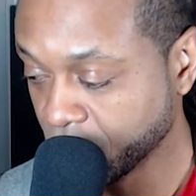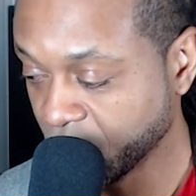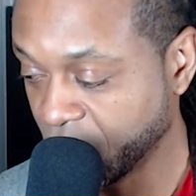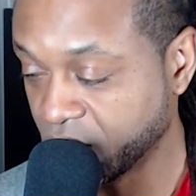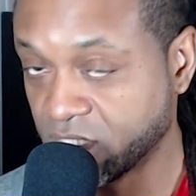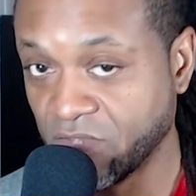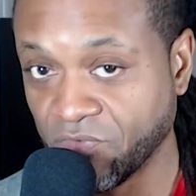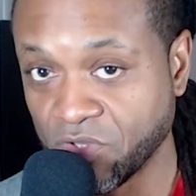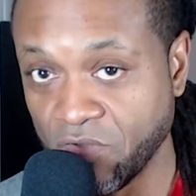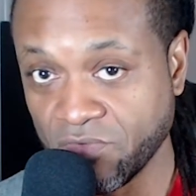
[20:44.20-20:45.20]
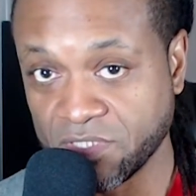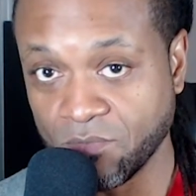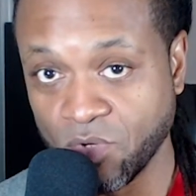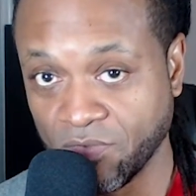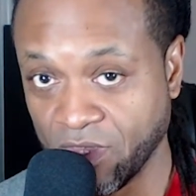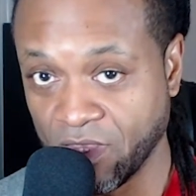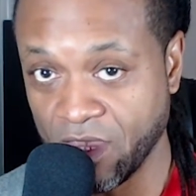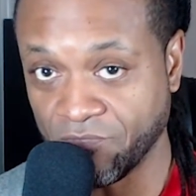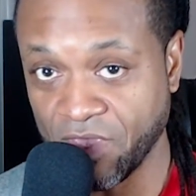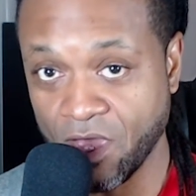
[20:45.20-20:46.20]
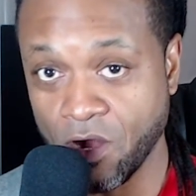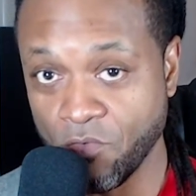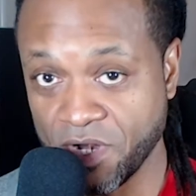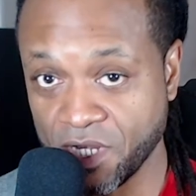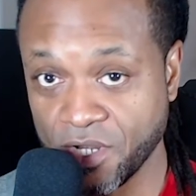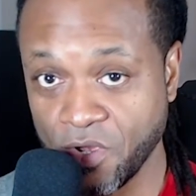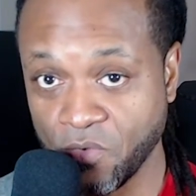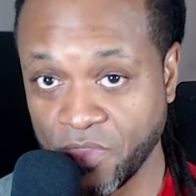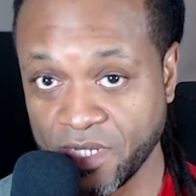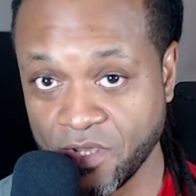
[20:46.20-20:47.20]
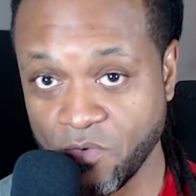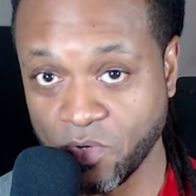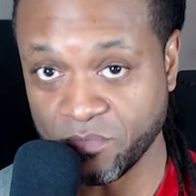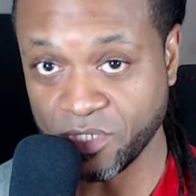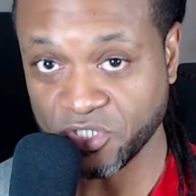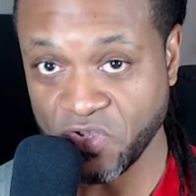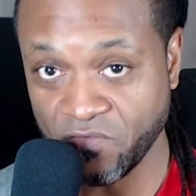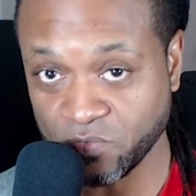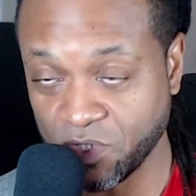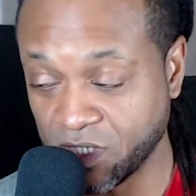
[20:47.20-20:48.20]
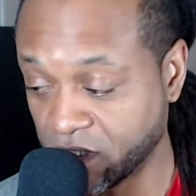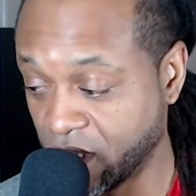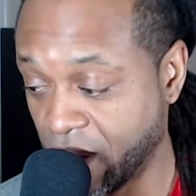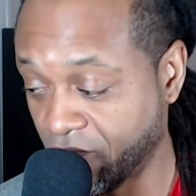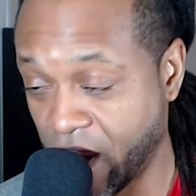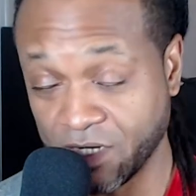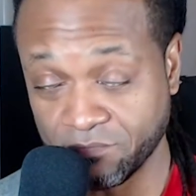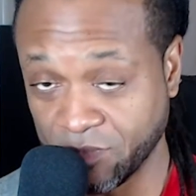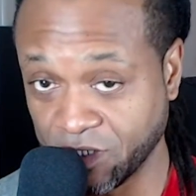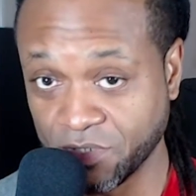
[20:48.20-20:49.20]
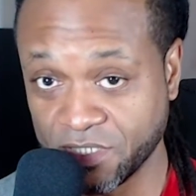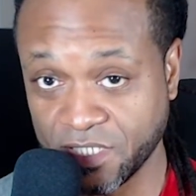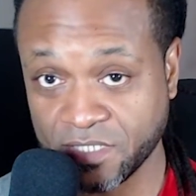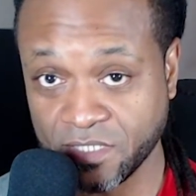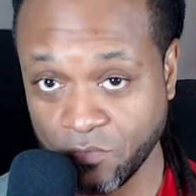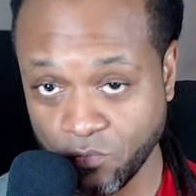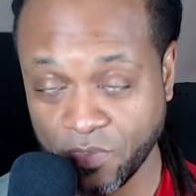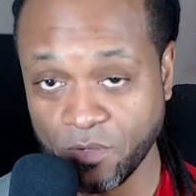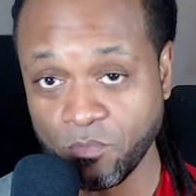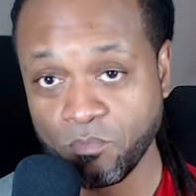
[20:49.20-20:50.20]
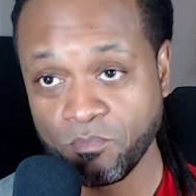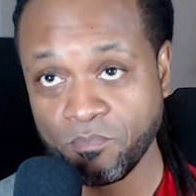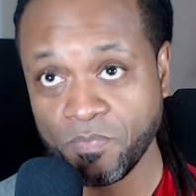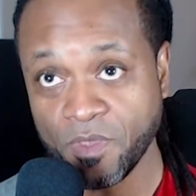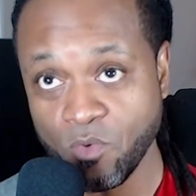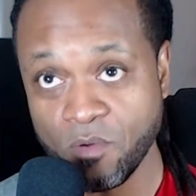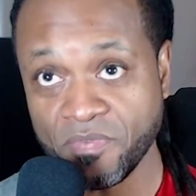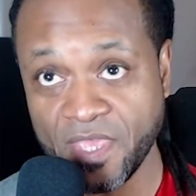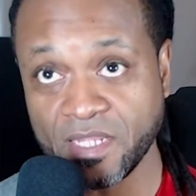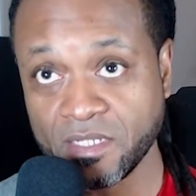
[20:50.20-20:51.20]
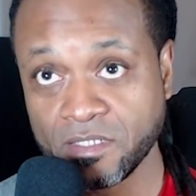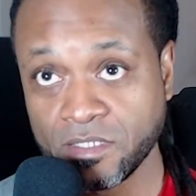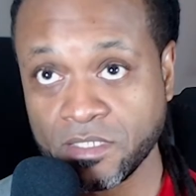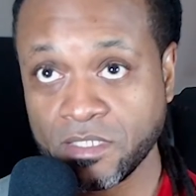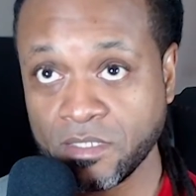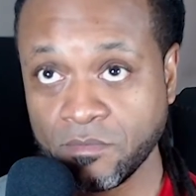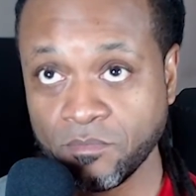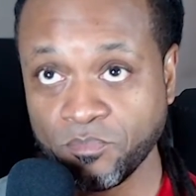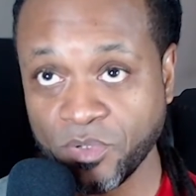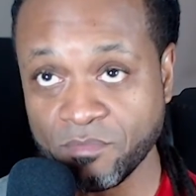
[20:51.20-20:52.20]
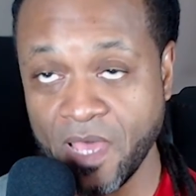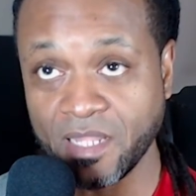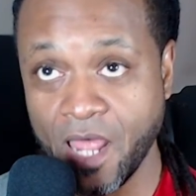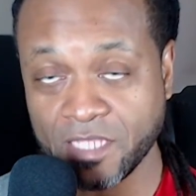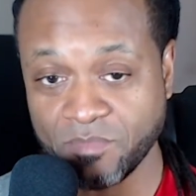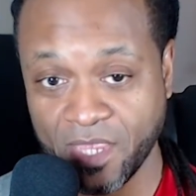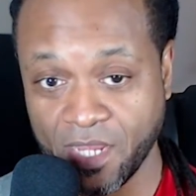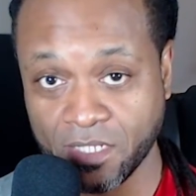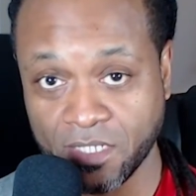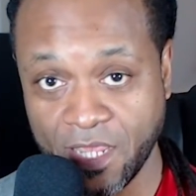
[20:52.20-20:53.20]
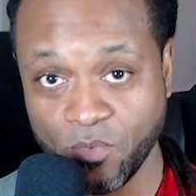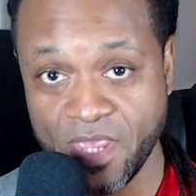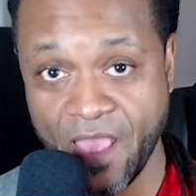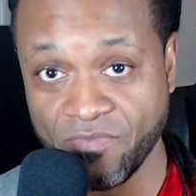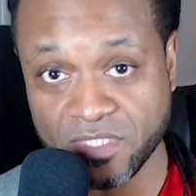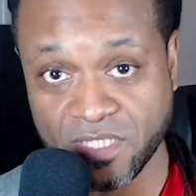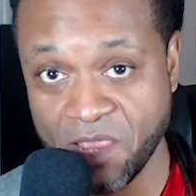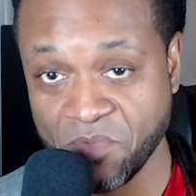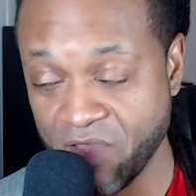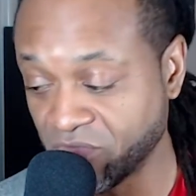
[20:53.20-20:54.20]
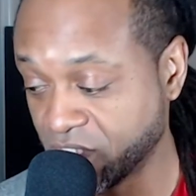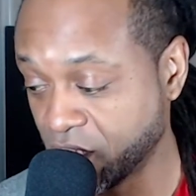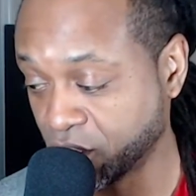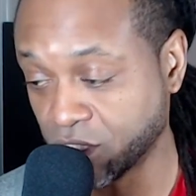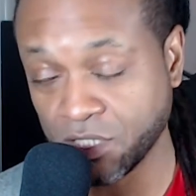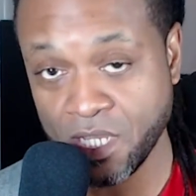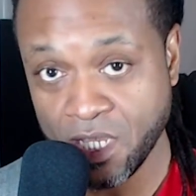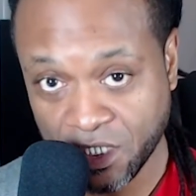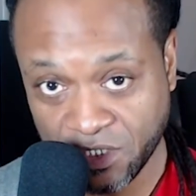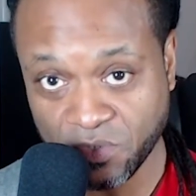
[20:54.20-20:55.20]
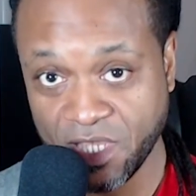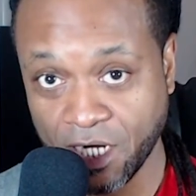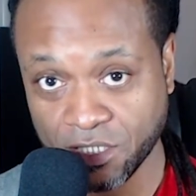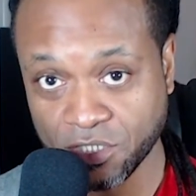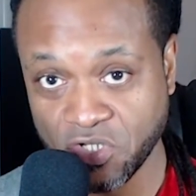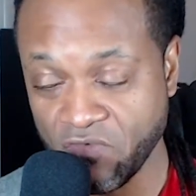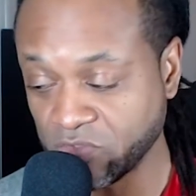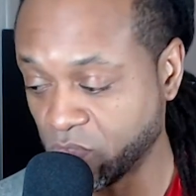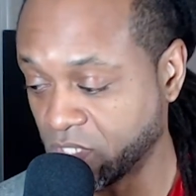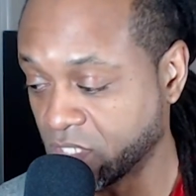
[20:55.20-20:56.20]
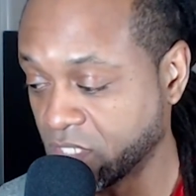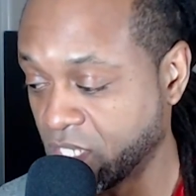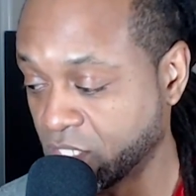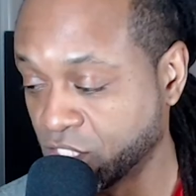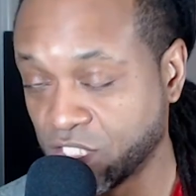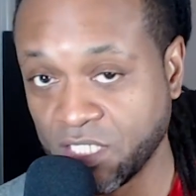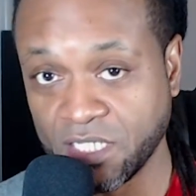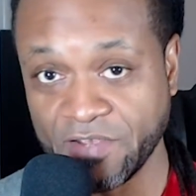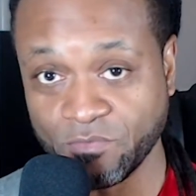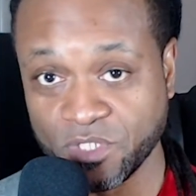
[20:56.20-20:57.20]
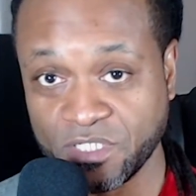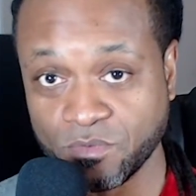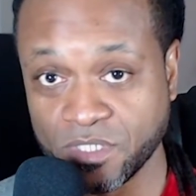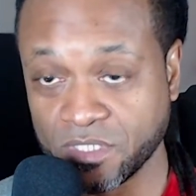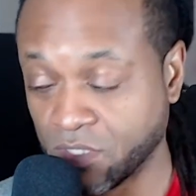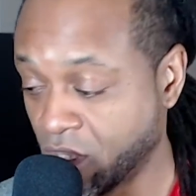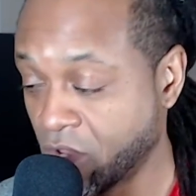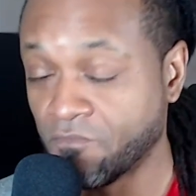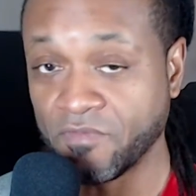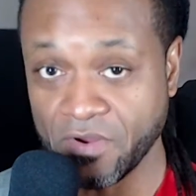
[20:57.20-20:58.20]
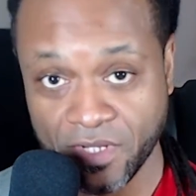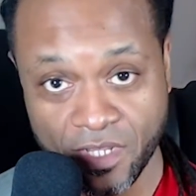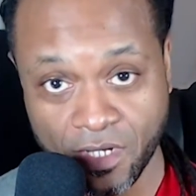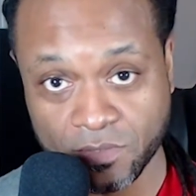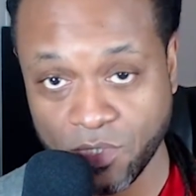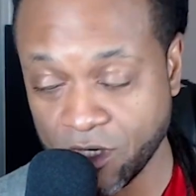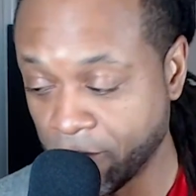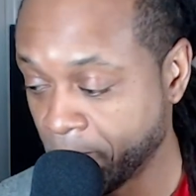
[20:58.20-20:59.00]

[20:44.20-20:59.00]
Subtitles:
it's difficult for someone if they already know they don't want to be a Jehovah's Witness. And now I literally just, the woman that put my locks back in today, we had this same conversation. She was actually a Jehovah's Witness, and she left when she was very young as well.